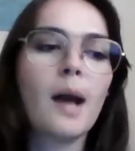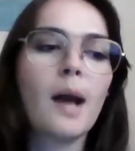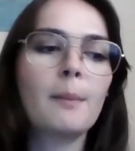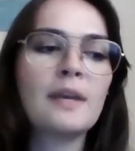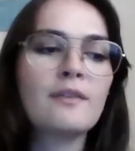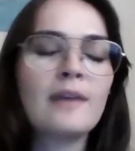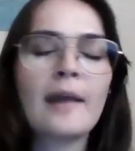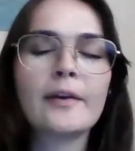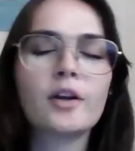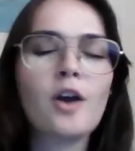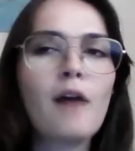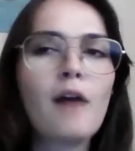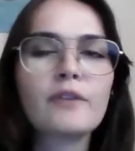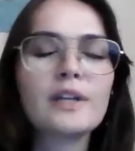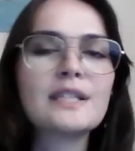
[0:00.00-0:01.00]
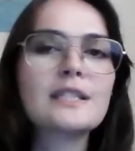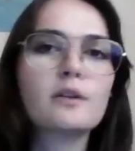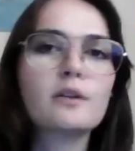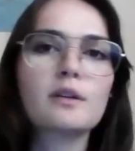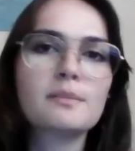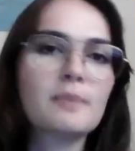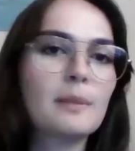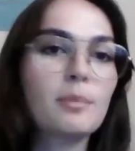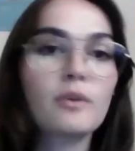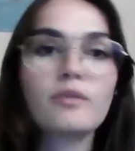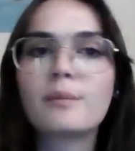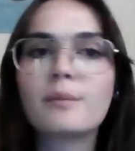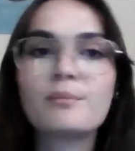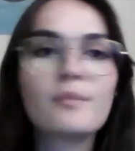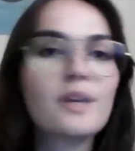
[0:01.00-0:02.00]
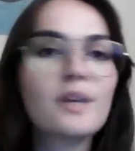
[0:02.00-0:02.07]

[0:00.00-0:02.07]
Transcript: Even at our conference, there was people from